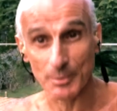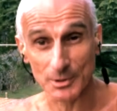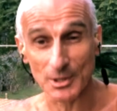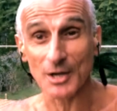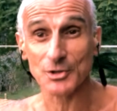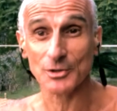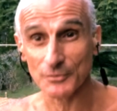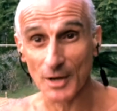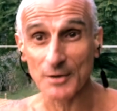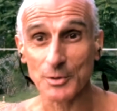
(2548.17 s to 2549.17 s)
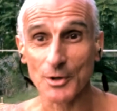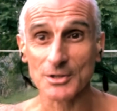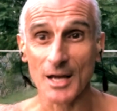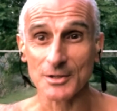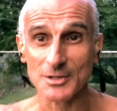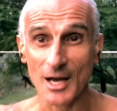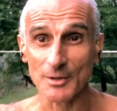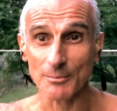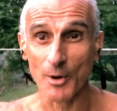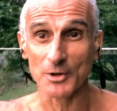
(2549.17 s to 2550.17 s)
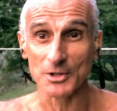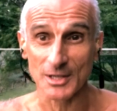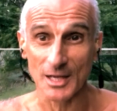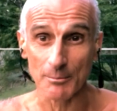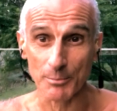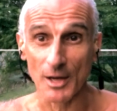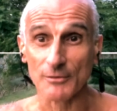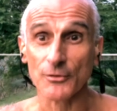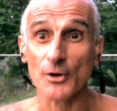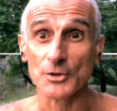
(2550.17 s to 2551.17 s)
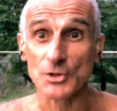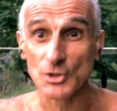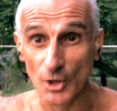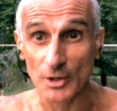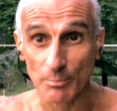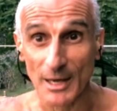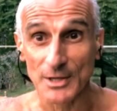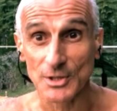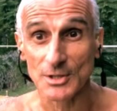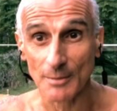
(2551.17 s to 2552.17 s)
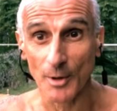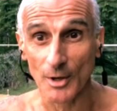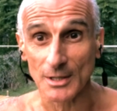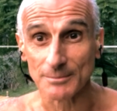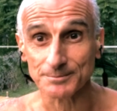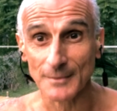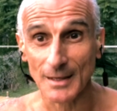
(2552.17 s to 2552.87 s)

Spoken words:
production of nitric oxide inside the body to get blood flow to certain places in the body.